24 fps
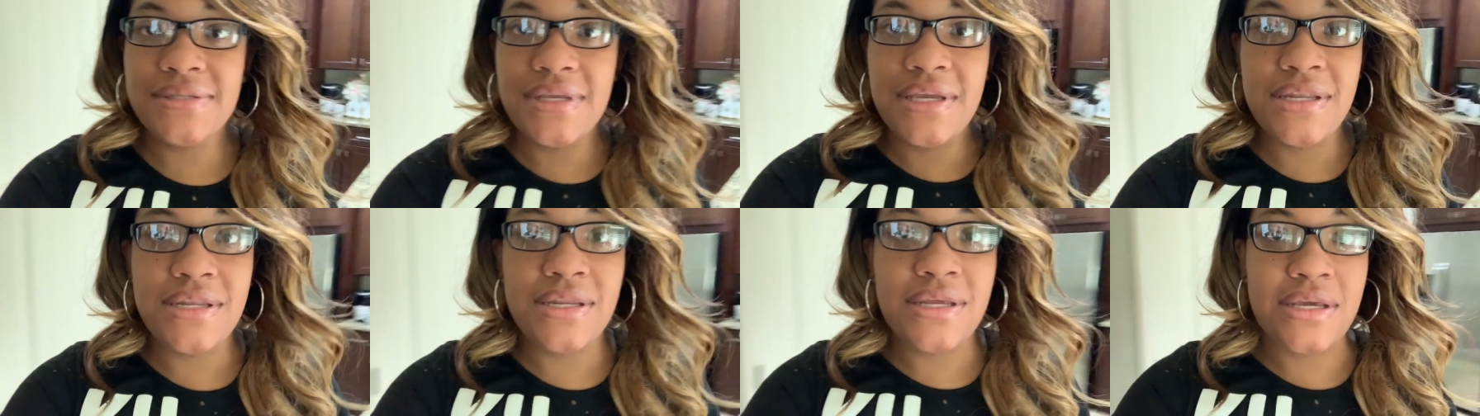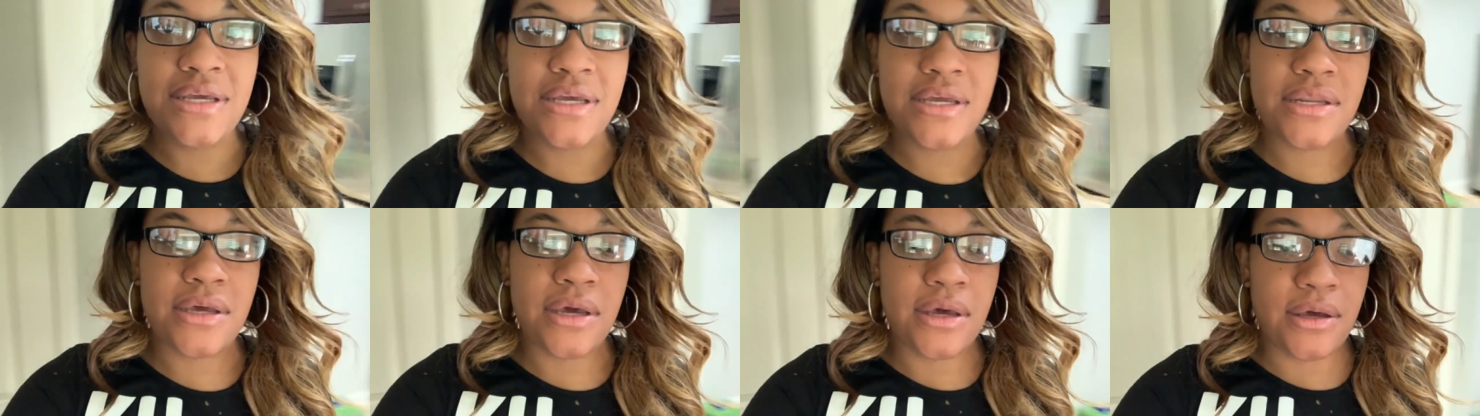And
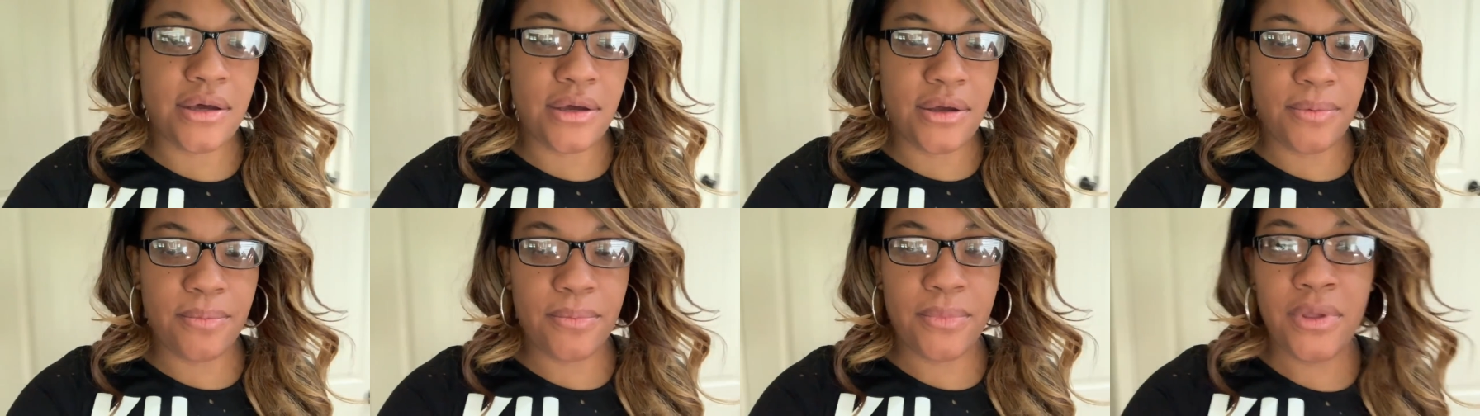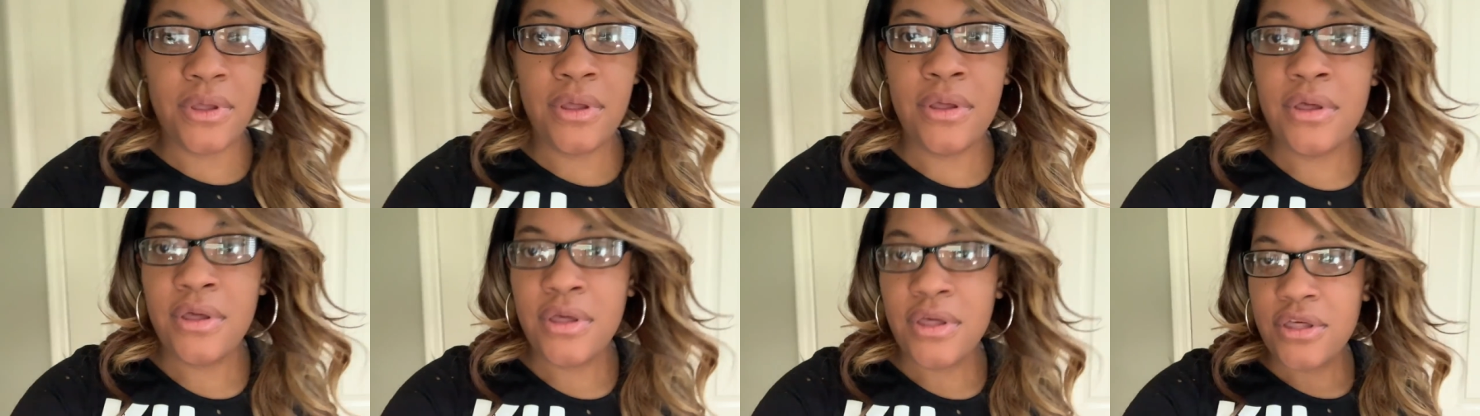then
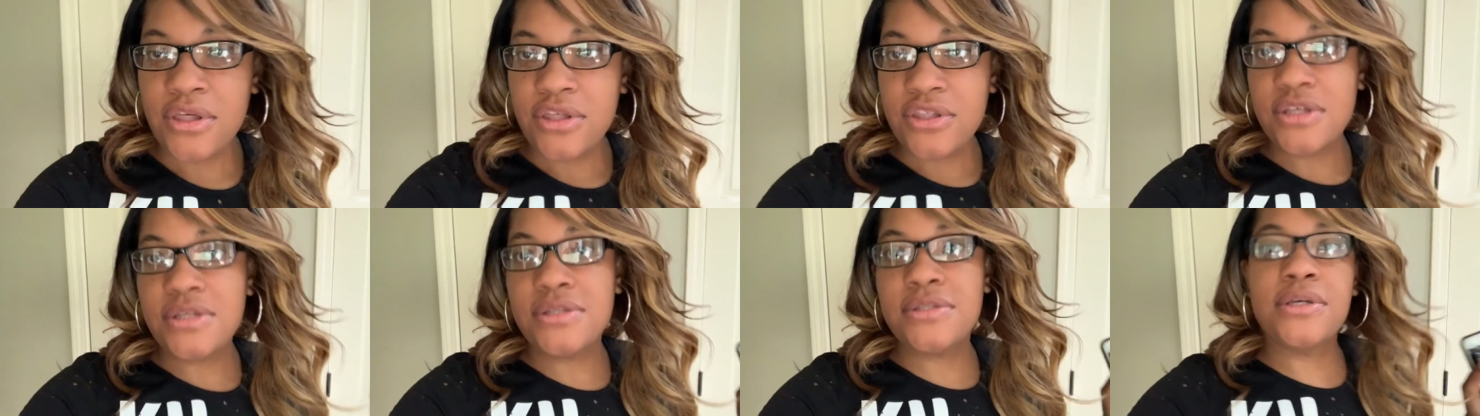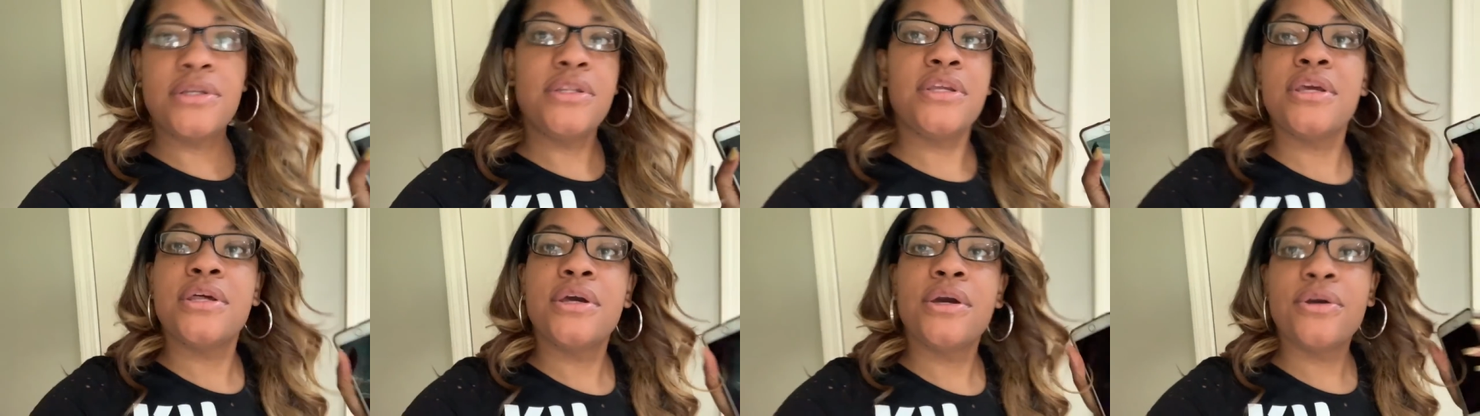she's
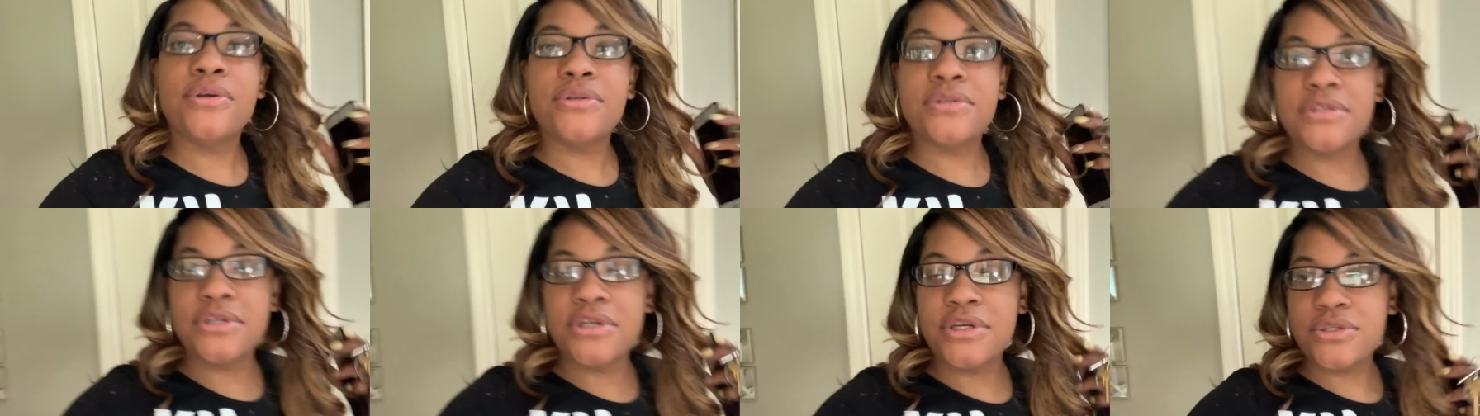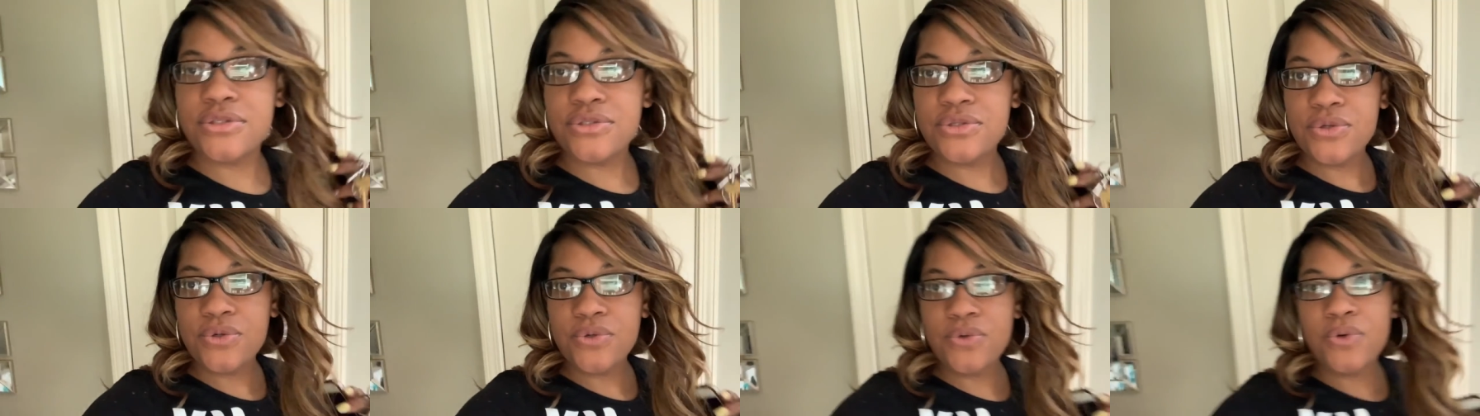gonna get hers done
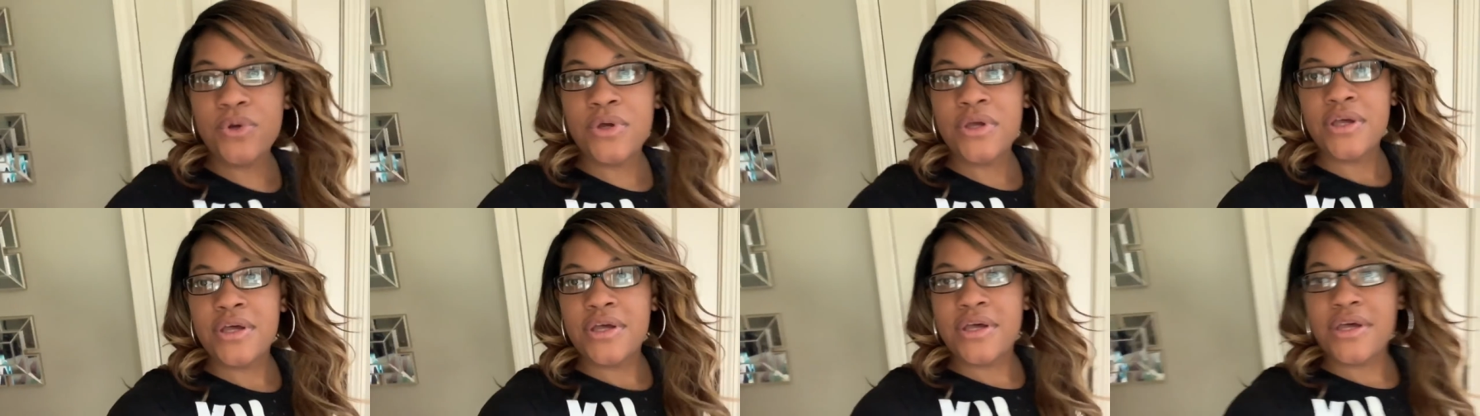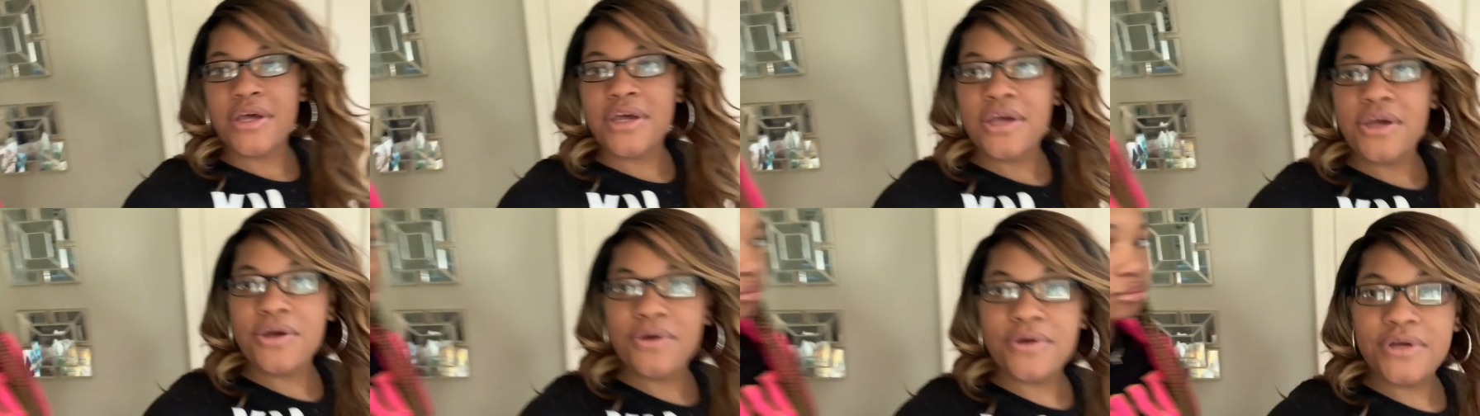too. Here